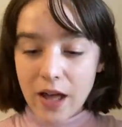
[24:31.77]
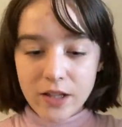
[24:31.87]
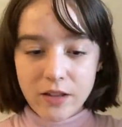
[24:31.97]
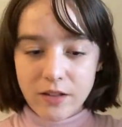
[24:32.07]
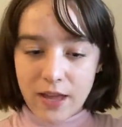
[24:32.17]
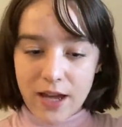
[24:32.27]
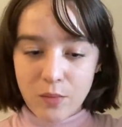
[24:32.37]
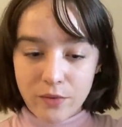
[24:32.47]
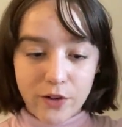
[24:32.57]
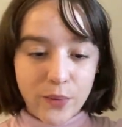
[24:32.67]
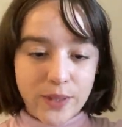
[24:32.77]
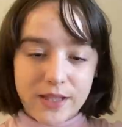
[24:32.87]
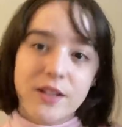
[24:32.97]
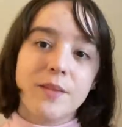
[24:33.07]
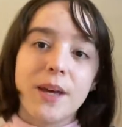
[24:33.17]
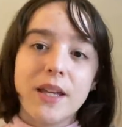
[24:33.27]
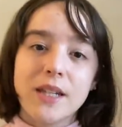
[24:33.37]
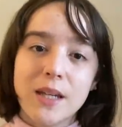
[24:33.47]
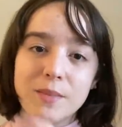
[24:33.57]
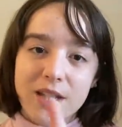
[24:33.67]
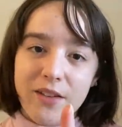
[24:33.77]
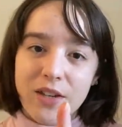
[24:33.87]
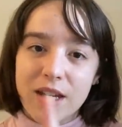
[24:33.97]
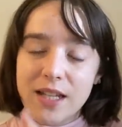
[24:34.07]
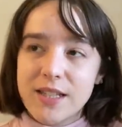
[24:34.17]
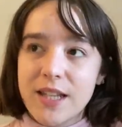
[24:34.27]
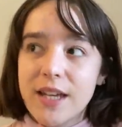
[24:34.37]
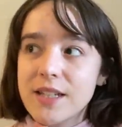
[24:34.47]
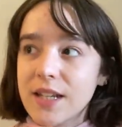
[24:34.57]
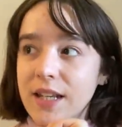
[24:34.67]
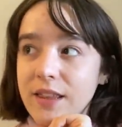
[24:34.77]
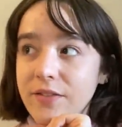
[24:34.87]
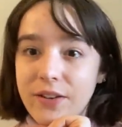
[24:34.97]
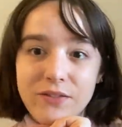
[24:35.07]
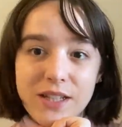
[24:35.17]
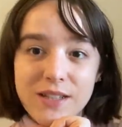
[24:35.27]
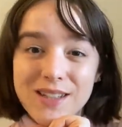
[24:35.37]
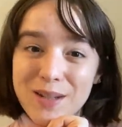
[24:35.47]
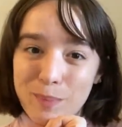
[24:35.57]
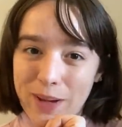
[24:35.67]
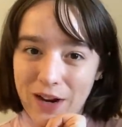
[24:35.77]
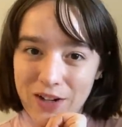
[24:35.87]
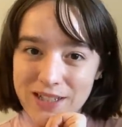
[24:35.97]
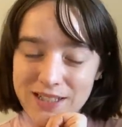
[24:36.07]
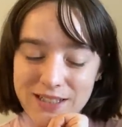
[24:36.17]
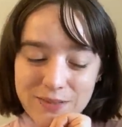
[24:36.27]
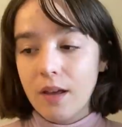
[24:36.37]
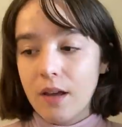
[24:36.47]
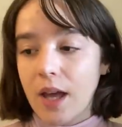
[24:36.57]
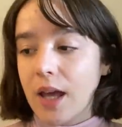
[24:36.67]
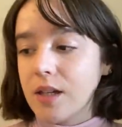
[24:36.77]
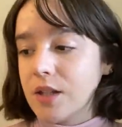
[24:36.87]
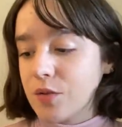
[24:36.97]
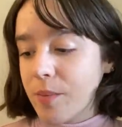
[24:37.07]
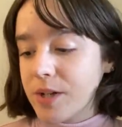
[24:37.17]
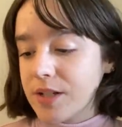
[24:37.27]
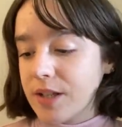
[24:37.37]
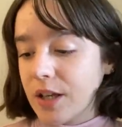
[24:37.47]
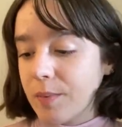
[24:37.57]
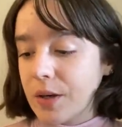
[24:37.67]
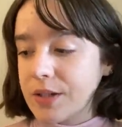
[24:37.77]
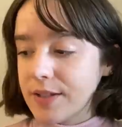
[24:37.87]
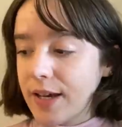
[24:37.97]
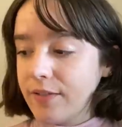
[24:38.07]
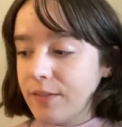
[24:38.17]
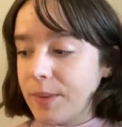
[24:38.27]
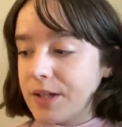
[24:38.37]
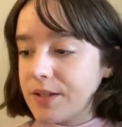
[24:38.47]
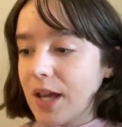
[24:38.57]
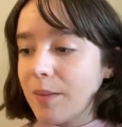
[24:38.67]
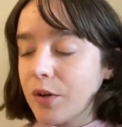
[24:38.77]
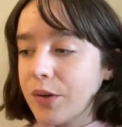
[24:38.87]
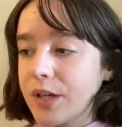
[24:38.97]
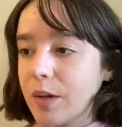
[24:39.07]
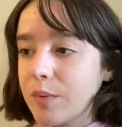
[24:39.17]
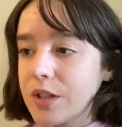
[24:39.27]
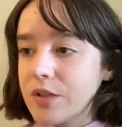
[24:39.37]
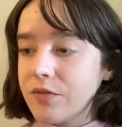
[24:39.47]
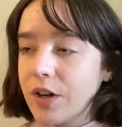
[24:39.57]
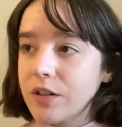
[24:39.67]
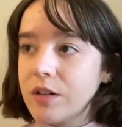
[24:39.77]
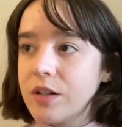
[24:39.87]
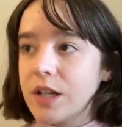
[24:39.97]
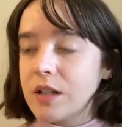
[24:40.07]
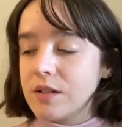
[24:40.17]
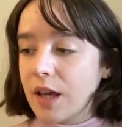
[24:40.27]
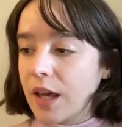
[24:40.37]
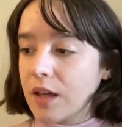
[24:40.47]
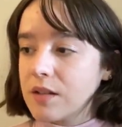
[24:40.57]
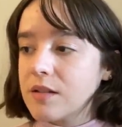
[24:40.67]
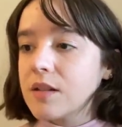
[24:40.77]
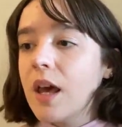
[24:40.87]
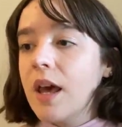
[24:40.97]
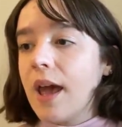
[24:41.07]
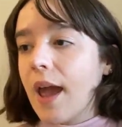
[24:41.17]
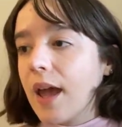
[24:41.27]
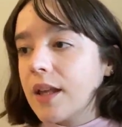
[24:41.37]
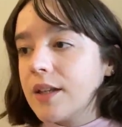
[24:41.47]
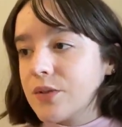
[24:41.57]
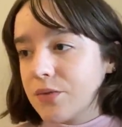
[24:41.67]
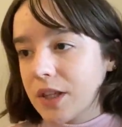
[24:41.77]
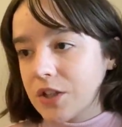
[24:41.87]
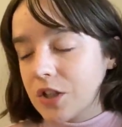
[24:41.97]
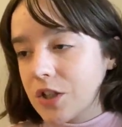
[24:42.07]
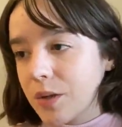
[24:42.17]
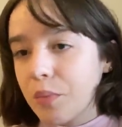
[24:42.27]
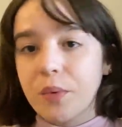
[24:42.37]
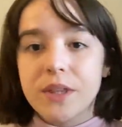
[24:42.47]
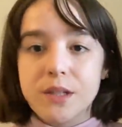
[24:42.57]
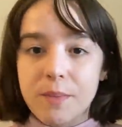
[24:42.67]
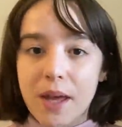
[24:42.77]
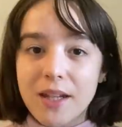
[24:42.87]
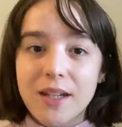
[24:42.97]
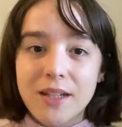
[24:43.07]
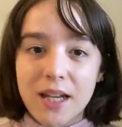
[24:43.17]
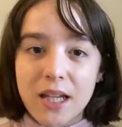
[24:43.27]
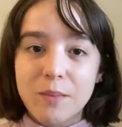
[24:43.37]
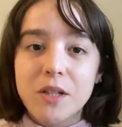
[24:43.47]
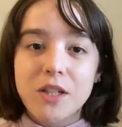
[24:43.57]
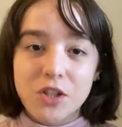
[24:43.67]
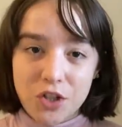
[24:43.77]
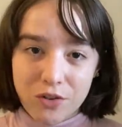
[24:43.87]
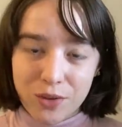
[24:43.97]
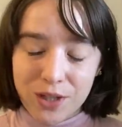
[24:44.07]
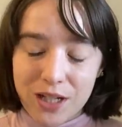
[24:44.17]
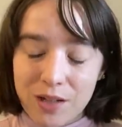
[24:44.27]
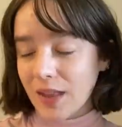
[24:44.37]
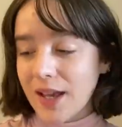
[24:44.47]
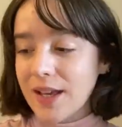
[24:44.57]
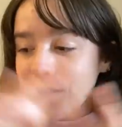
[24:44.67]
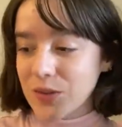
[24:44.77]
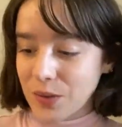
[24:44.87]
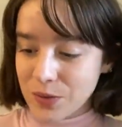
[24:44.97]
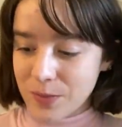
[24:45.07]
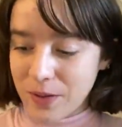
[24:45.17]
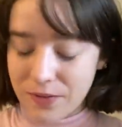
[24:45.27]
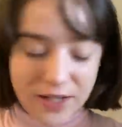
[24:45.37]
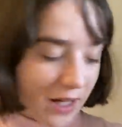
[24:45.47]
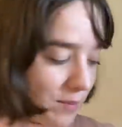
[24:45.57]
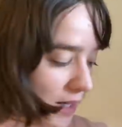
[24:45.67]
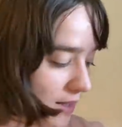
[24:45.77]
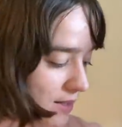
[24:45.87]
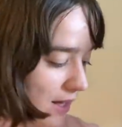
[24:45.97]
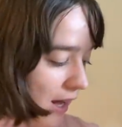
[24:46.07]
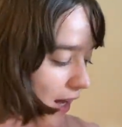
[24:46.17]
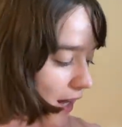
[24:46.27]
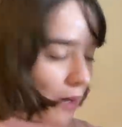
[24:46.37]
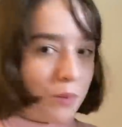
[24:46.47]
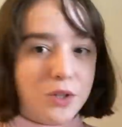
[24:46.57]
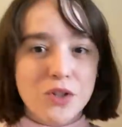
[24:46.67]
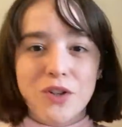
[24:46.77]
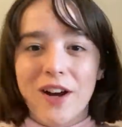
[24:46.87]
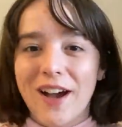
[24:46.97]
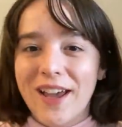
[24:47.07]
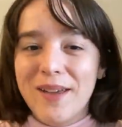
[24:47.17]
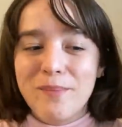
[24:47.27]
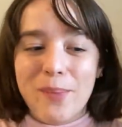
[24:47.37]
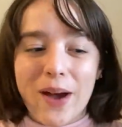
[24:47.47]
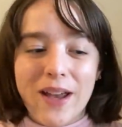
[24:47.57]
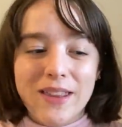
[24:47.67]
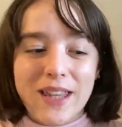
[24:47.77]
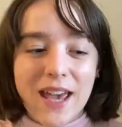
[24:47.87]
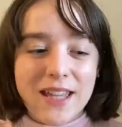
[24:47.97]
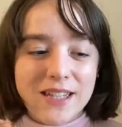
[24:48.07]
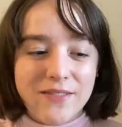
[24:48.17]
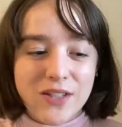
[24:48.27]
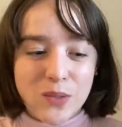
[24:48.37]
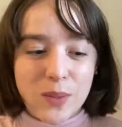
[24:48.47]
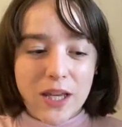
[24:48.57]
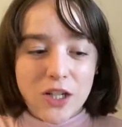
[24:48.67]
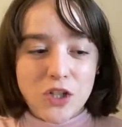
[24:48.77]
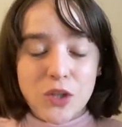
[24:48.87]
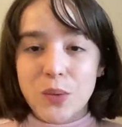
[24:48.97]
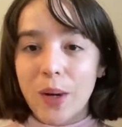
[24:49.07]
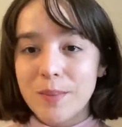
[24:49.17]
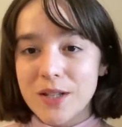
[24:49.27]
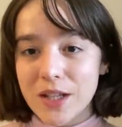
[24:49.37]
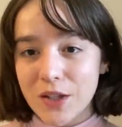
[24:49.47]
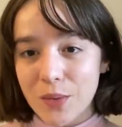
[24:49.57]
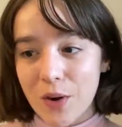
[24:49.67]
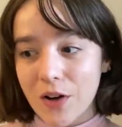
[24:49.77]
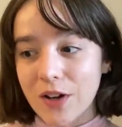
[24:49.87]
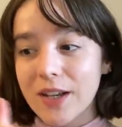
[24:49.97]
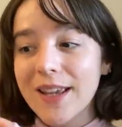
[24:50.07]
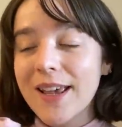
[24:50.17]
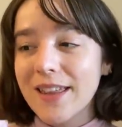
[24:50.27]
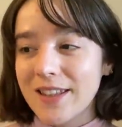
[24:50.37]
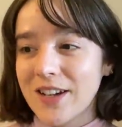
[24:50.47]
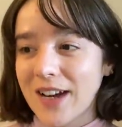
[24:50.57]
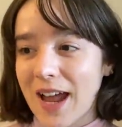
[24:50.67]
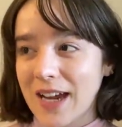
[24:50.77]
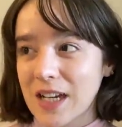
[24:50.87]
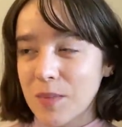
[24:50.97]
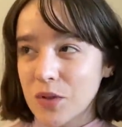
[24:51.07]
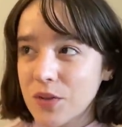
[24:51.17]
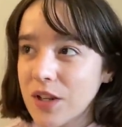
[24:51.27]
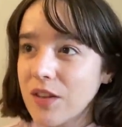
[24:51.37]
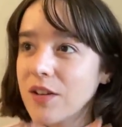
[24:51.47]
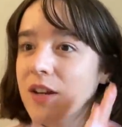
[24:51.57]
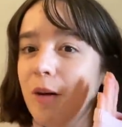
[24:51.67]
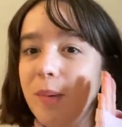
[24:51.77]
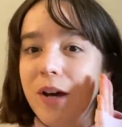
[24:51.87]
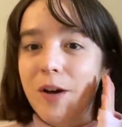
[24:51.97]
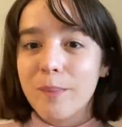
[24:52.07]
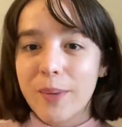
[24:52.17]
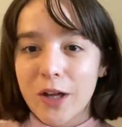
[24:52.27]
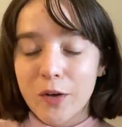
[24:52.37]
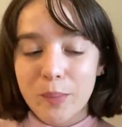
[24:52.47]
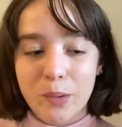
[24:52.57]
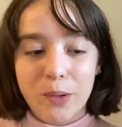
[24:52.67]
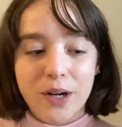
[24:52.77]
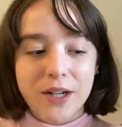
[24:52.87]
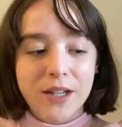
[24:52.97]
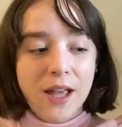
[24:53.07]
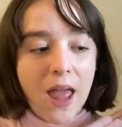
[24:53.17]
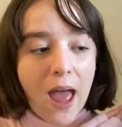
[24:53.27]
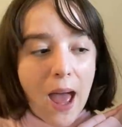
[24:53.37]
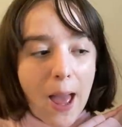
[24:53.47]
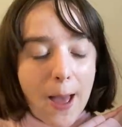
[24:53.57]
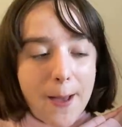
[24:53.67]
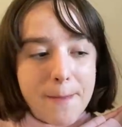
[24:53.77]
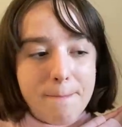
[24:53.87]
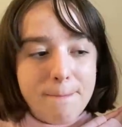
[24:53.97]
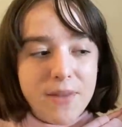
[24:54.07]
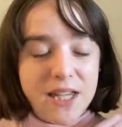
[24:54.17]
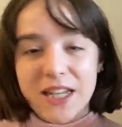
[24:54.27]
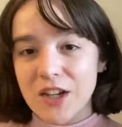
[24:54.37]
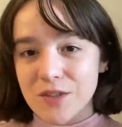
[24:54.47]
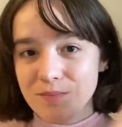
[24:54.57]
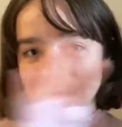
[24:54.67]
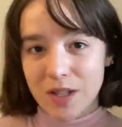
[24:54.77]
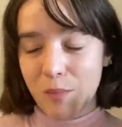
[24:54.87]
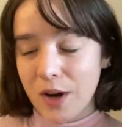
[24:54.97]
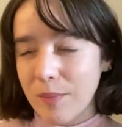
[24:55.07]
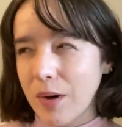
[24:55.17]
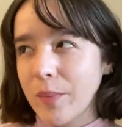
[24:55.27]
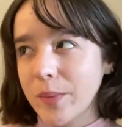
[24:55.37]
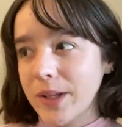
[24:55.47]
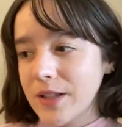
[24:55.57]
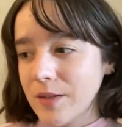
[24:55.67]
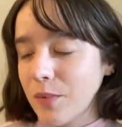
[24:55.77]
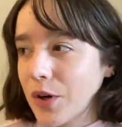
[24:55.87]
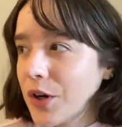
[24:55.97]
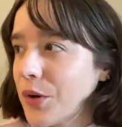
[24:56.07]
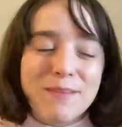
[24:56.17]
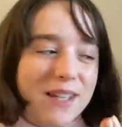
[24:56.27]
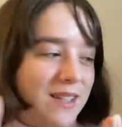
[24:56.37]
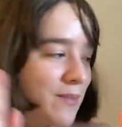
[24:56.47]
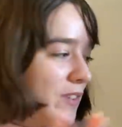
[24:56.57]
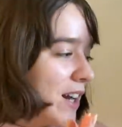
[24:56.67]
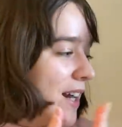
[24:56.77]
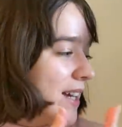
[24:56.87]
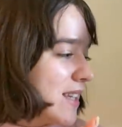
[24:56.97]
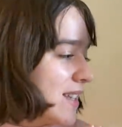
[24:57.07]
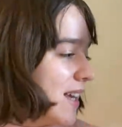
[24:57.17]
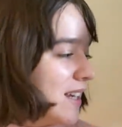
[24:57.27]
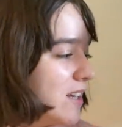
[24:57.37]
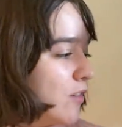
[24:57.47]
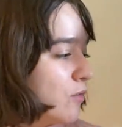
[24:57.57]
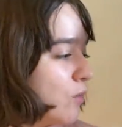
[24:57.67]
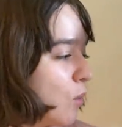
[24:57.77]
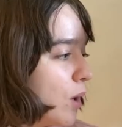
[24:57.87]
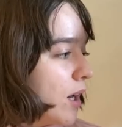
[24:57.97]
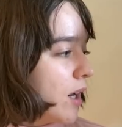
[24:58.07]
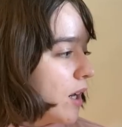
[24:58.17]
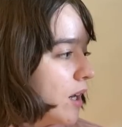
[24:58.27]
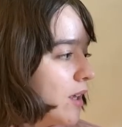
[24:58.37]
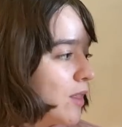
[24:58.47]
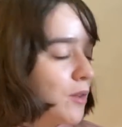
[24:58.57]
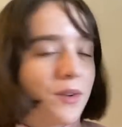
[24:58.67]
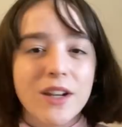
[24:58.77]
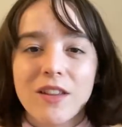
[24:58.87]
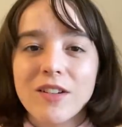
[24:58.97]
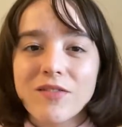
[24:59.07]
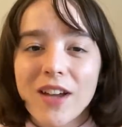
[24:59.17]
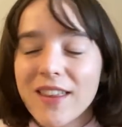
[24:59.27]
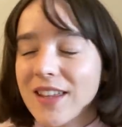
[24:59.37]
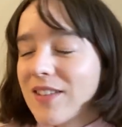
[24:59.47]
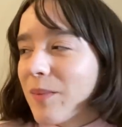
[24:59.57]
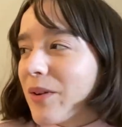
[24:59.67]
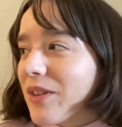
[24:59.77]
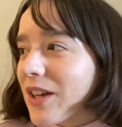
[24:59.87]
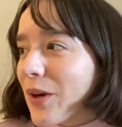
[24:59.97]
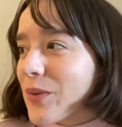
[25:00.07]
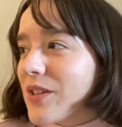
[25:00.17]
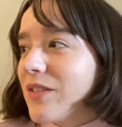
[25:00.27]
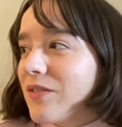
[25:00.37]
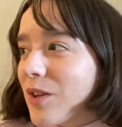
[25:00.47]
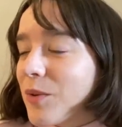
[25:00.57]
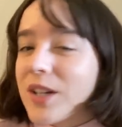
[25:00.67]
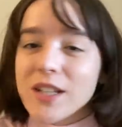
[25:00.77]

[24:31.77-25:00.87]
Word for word: Other than that, we're following this young man named David. It's set in the 50s in Paris, and he's reminiscing about his life, about his time growing up with his father and his aunts, and his relationship with this man named Giovanni. So those are my reading updates. I will try by the end of this week to update you on the Dark Academics Readathon. I'll put our bingo board um, in here somewhere, probably tomorrow, because I'm very excited for readathon. I think it's gonna be a really cozy, fun one.